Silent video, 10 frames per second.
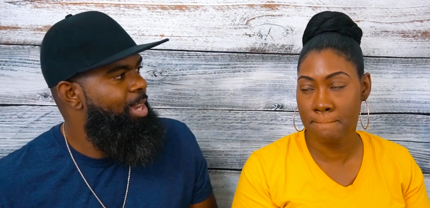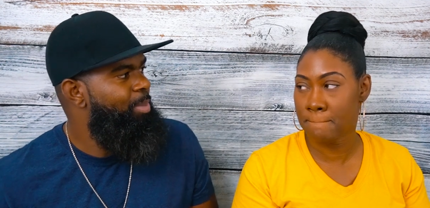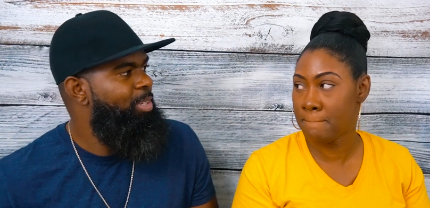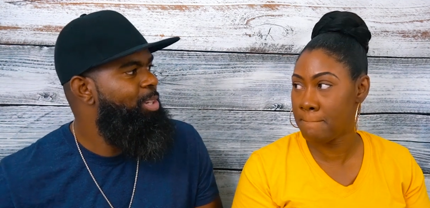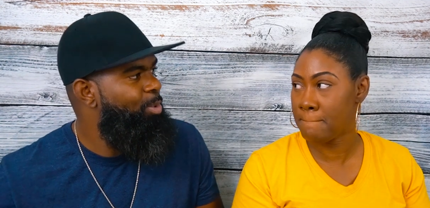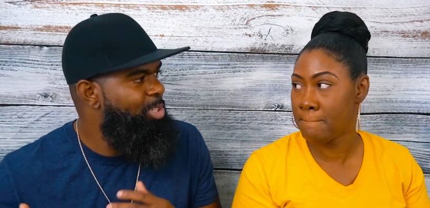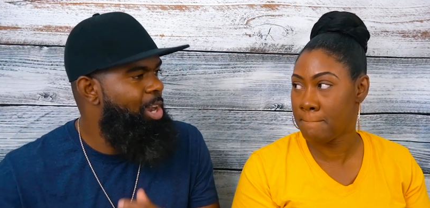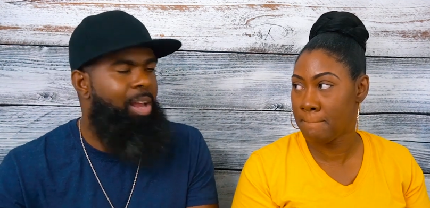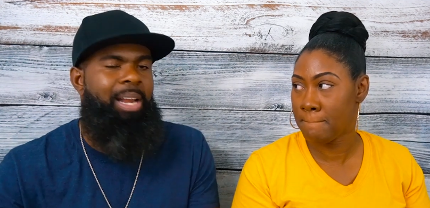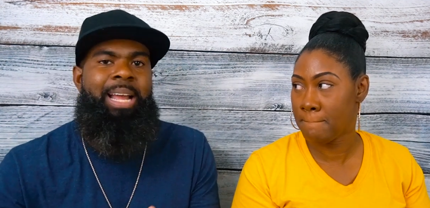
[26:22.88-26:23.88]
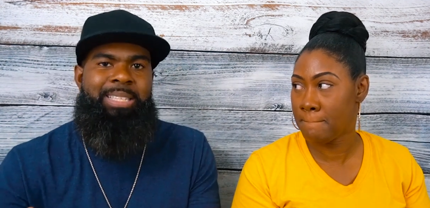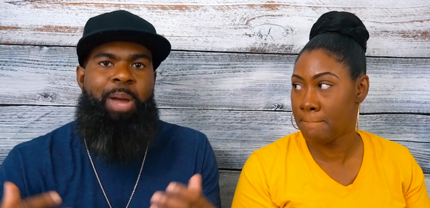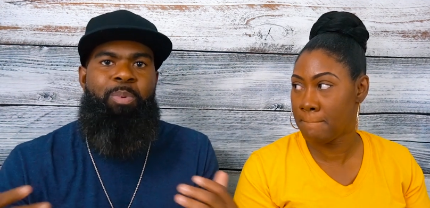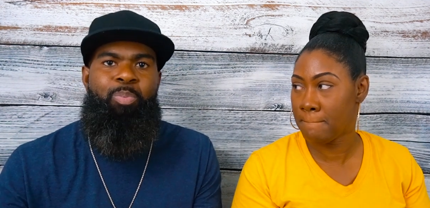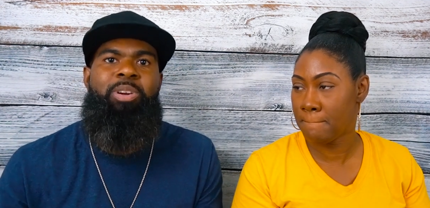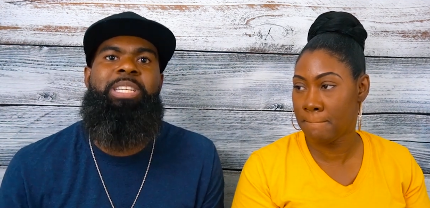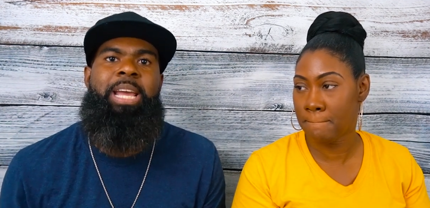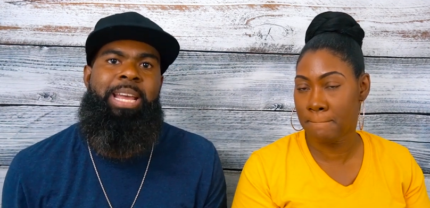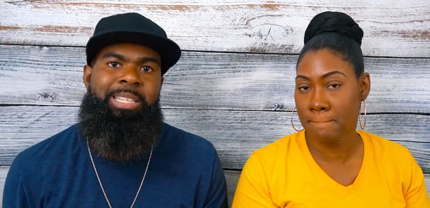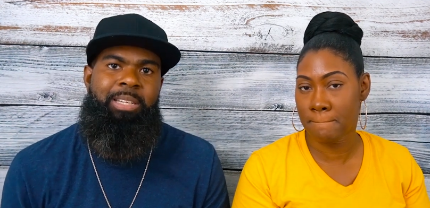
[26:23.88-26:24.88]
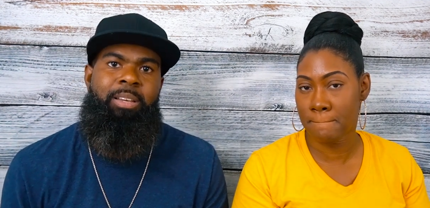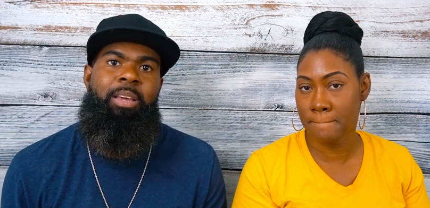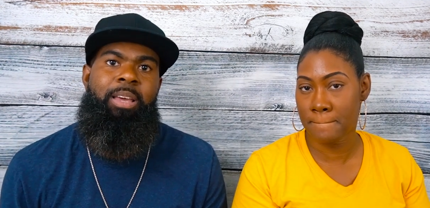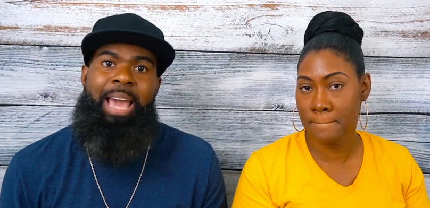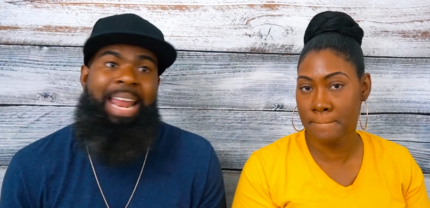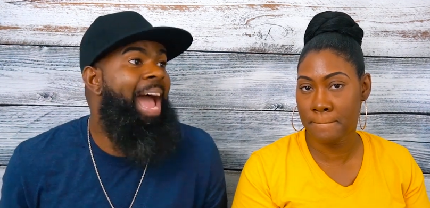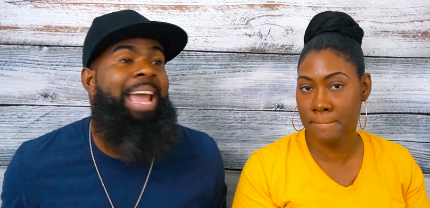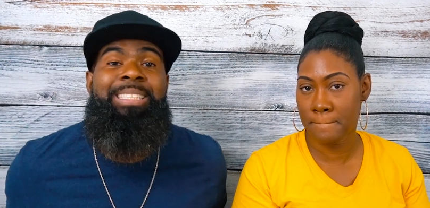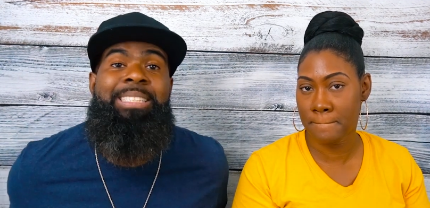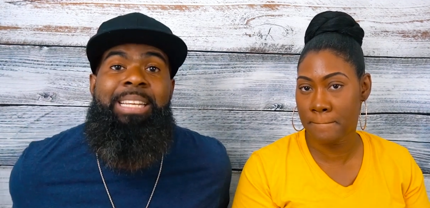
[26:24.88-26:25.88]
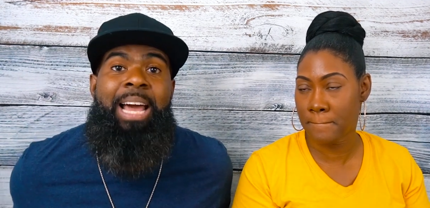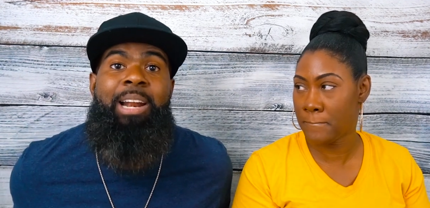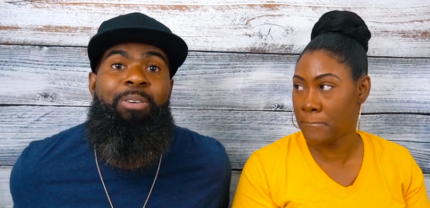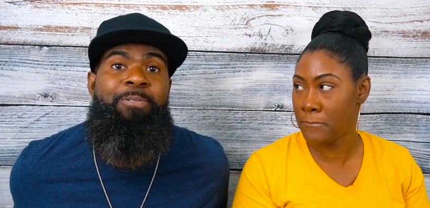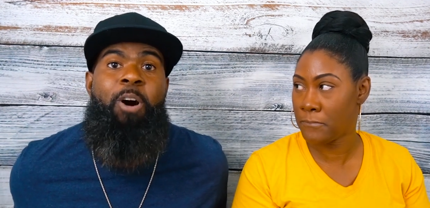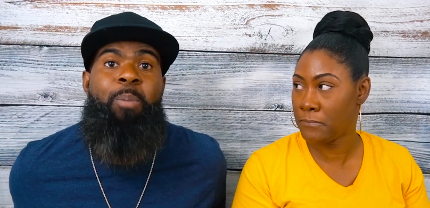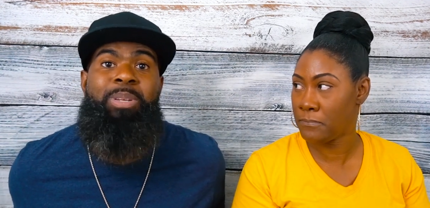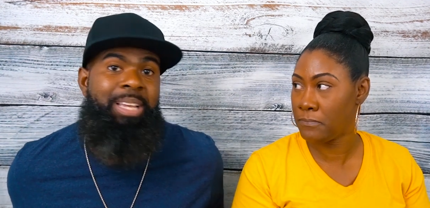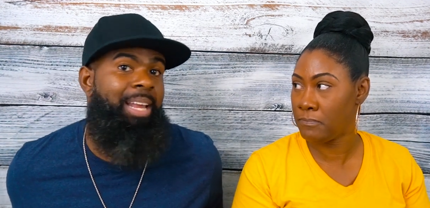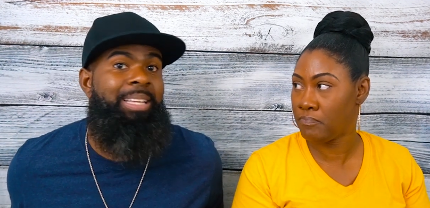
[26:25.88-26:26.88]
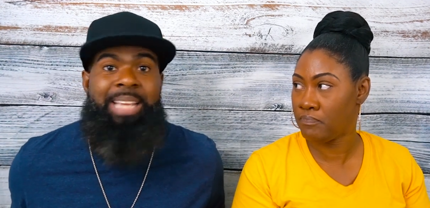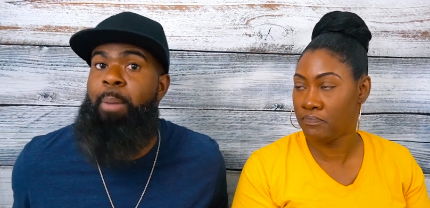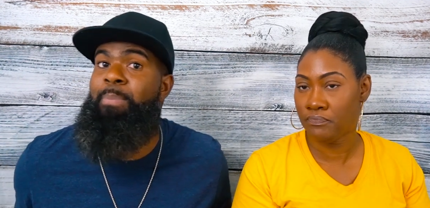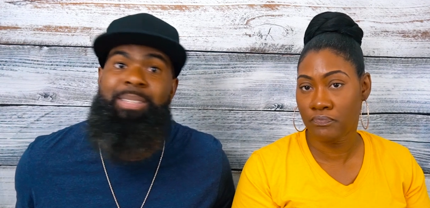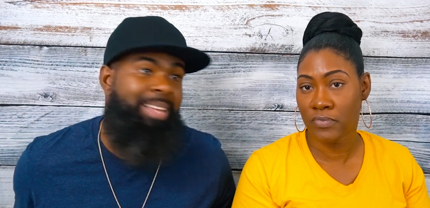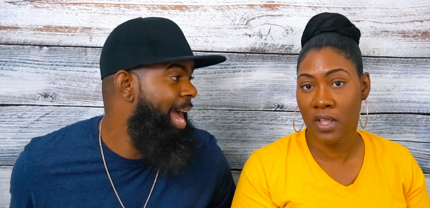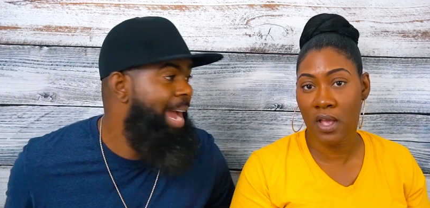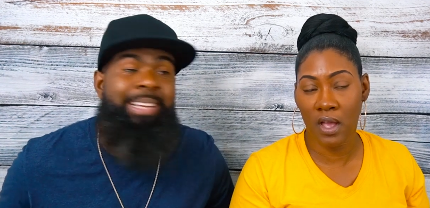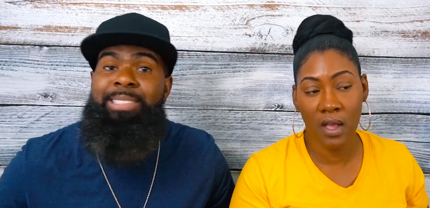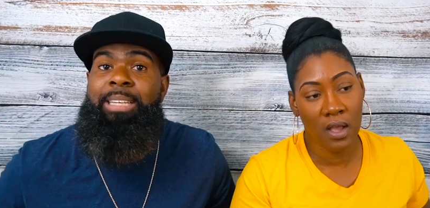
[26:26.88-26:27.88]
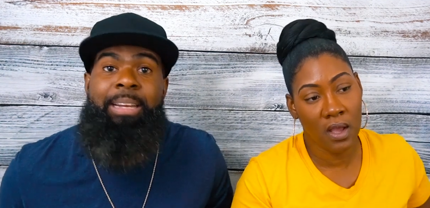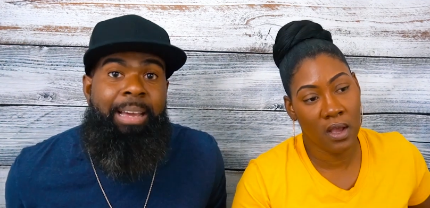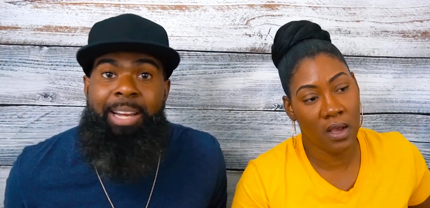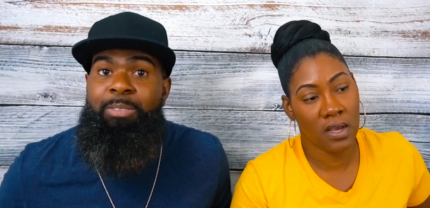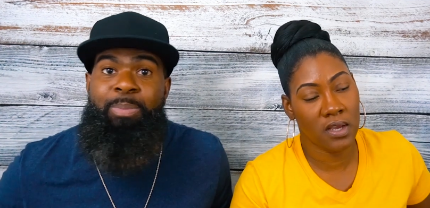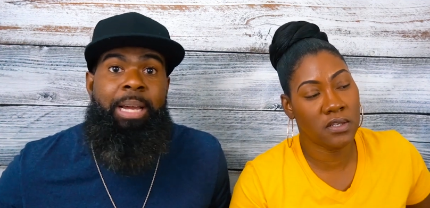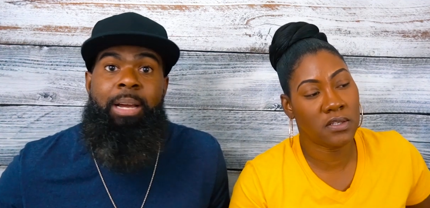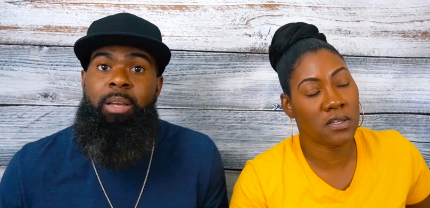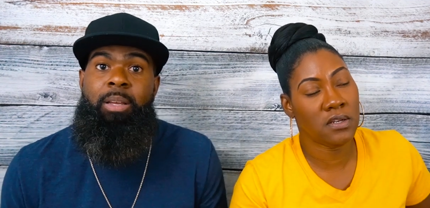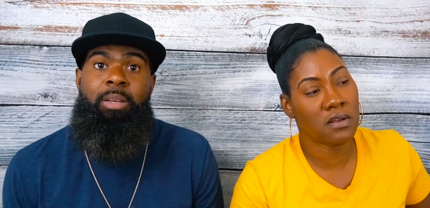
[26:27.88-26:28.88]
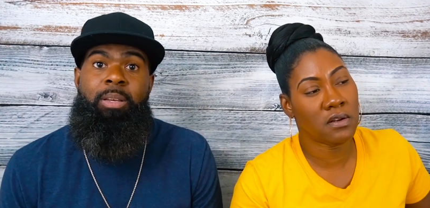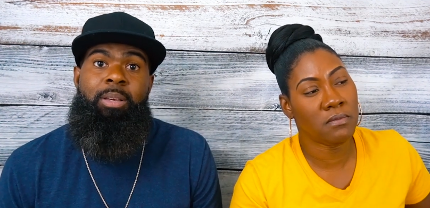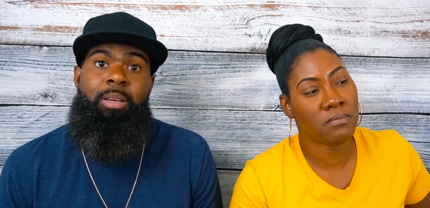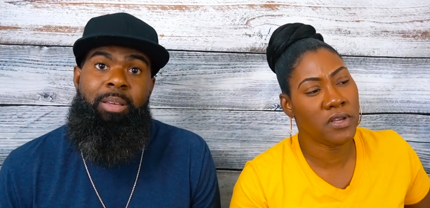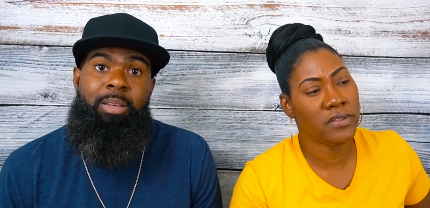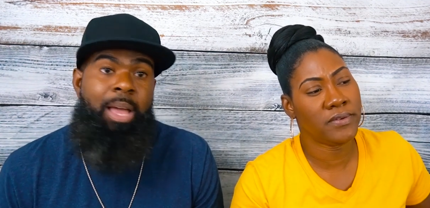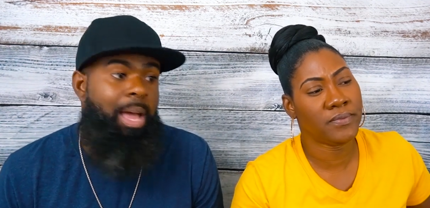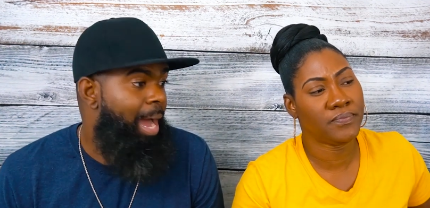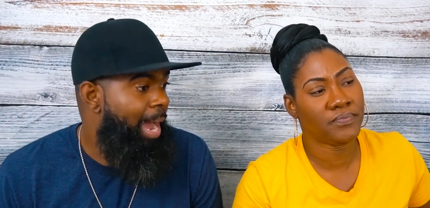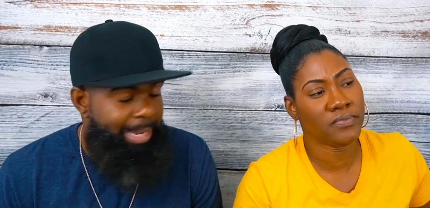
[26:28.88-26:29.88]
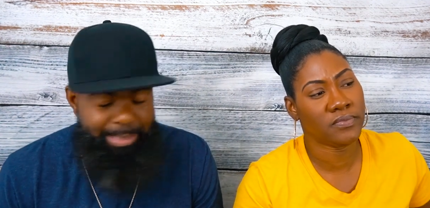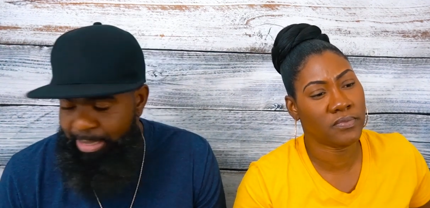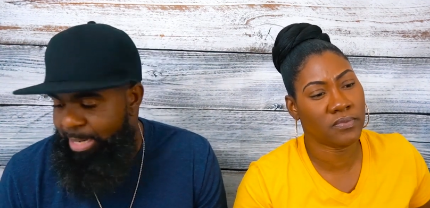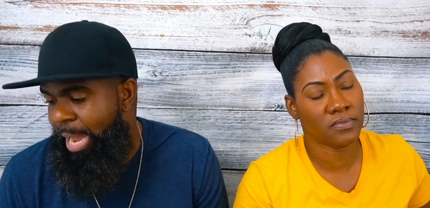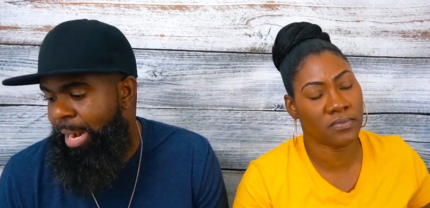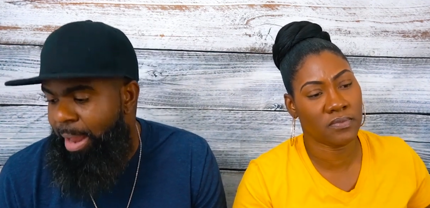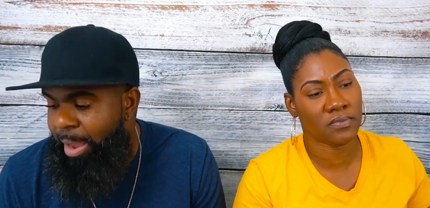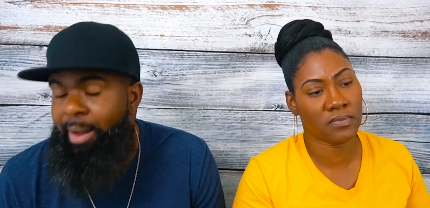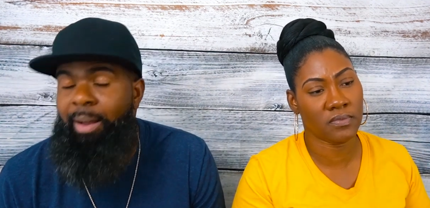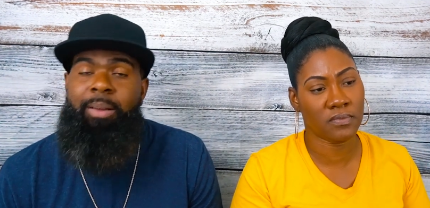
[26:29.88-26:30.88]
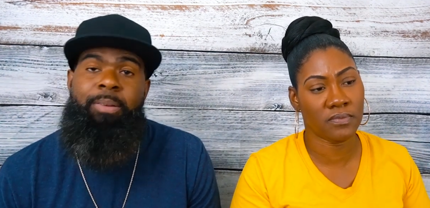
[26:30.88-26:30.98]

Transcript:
Speaker 1: them to show Charlie that type of appreciation and I ain't seen none of them farmers there unless I miss. I ain't seen none of them I ain't there. seen
Speaker 2: none of them yeah I ain't
Speaker 1: seen nothing there